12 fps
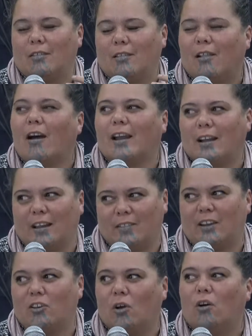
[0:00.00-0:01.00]
likely
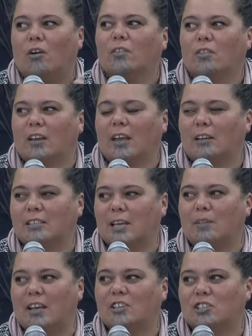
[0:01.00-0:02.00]
than not, the
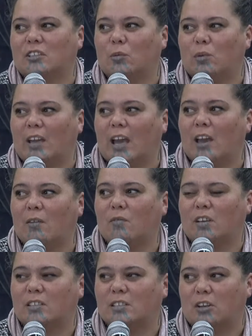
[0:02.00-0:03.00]
contamination that we have
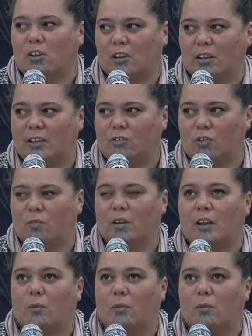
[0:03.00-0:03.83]
is locally driven.